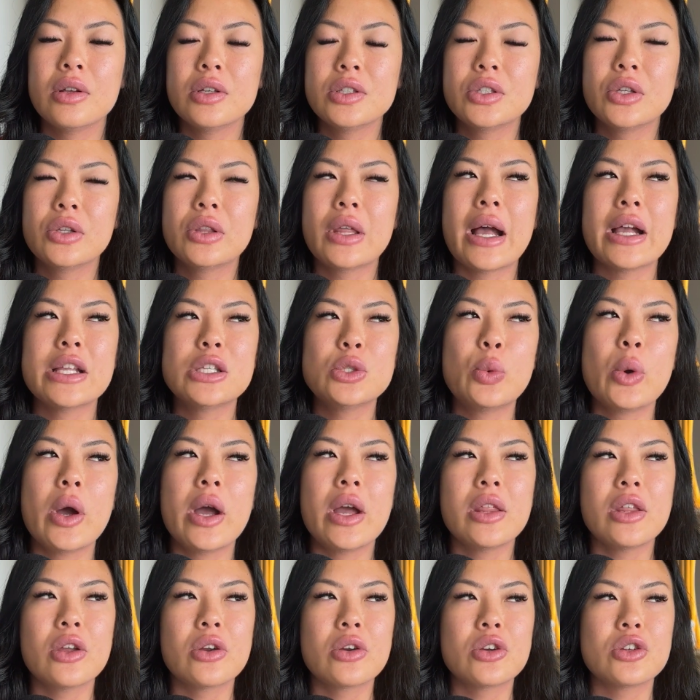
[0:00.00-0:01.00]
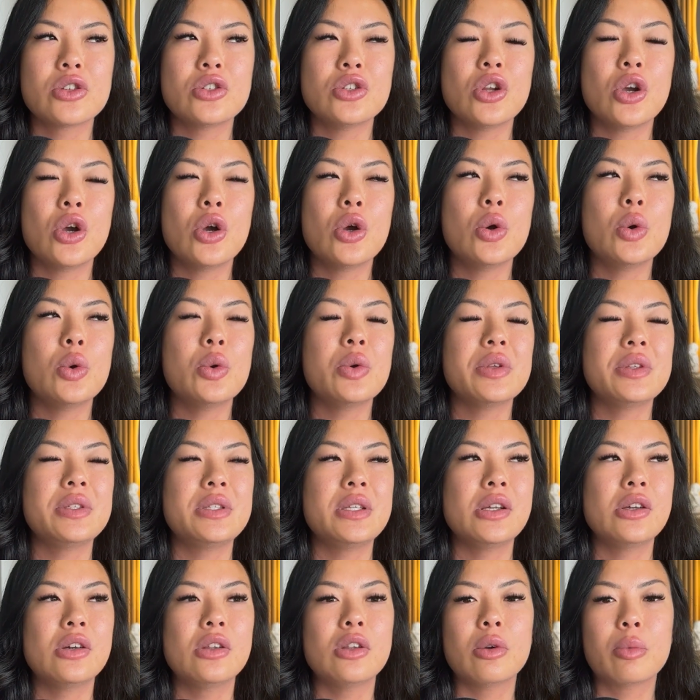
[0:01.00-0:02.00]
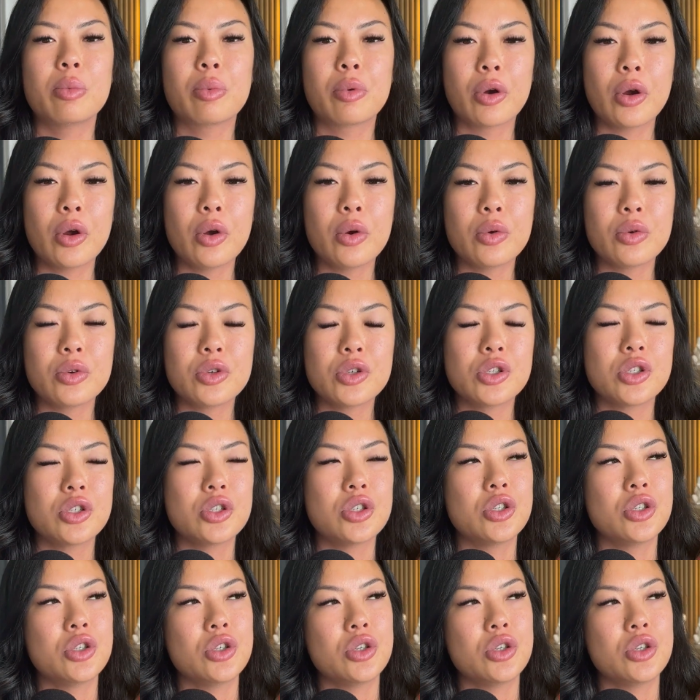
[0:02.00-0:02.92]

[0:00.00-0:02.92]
So that's why there's no single approach